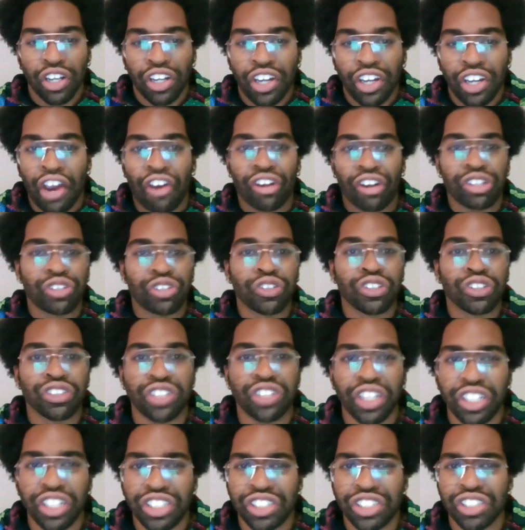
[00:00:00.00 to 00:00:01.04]

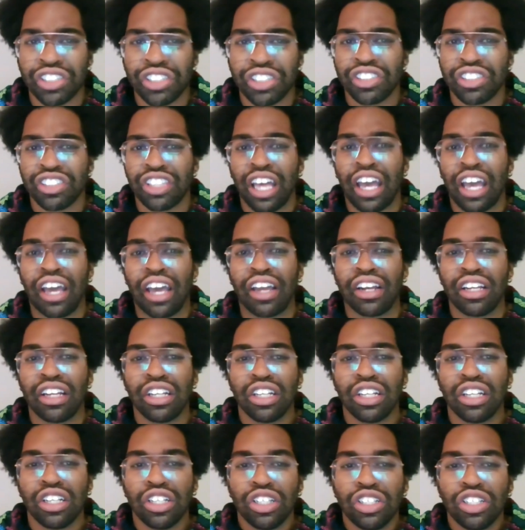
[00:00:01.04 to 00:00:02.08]
characterizations that
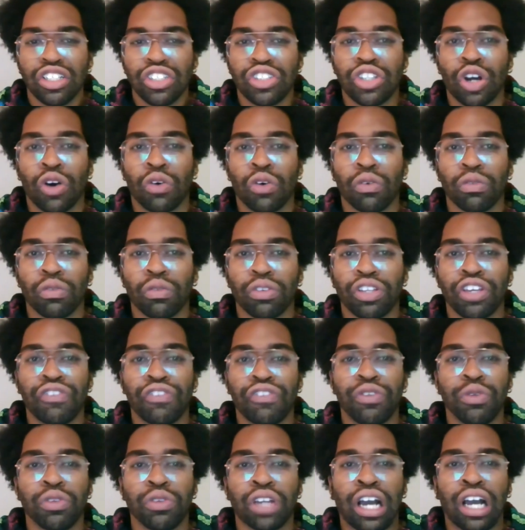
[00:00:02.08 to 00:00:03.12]
don't give
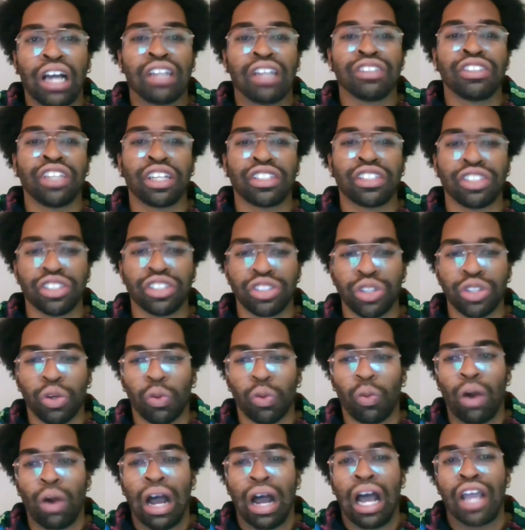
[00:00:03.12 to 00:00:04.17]
you context as to
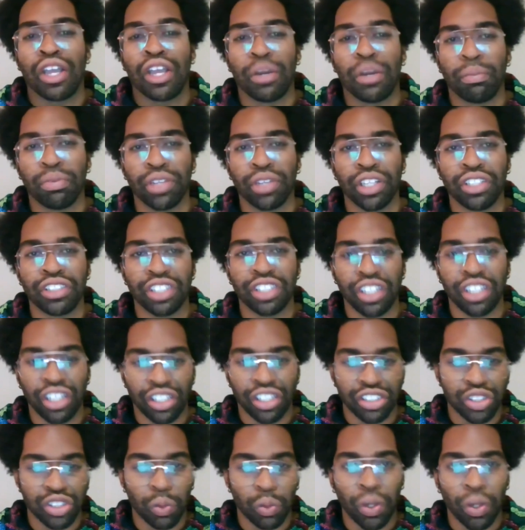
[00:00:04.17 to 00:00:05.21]
why a place
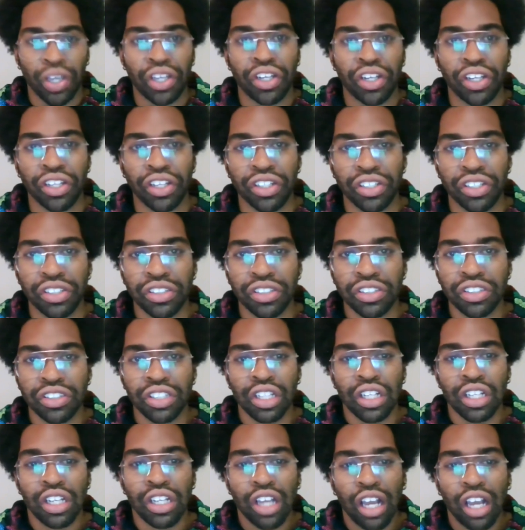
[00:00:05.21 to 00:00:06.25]
is the way it is.
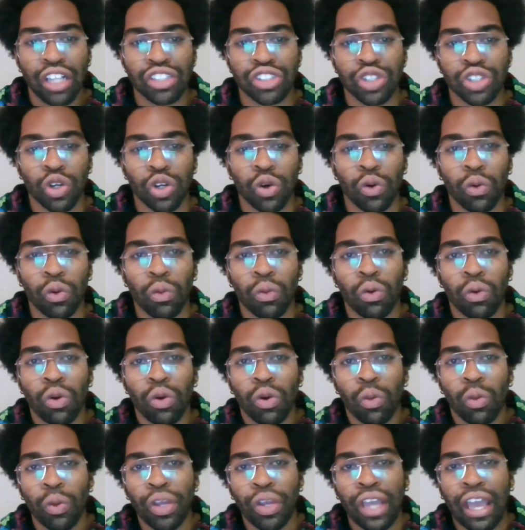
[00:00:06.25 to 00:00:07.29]
And so
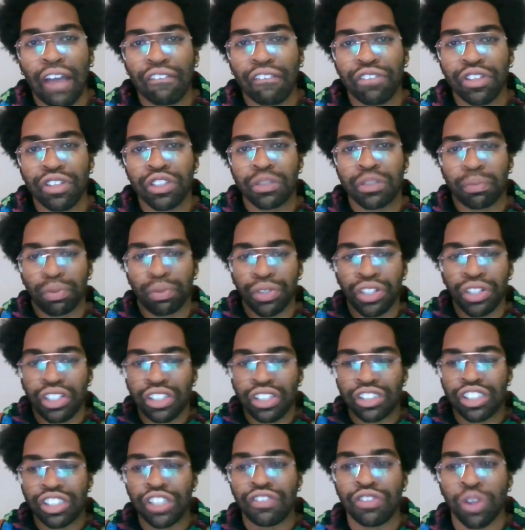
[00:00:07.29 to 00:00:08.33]
we have this
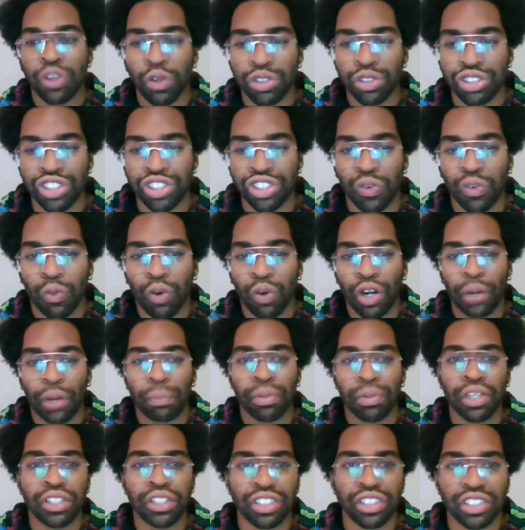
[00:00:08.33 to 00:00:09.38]
preconceived notion of what a
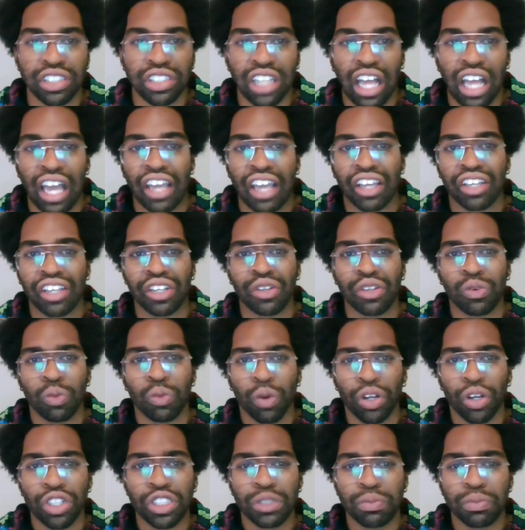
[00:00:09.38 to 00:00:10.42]
place is like and
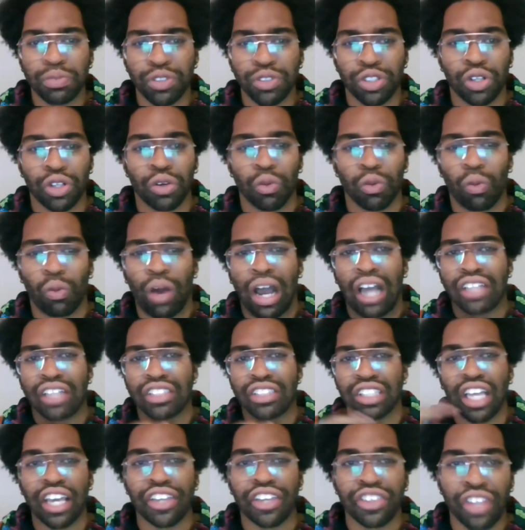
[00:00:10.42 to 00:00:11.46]
what it's, why it's
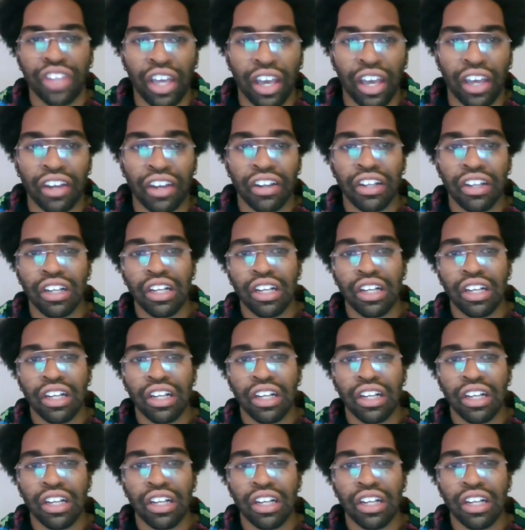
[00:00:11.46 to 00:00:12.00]
like that.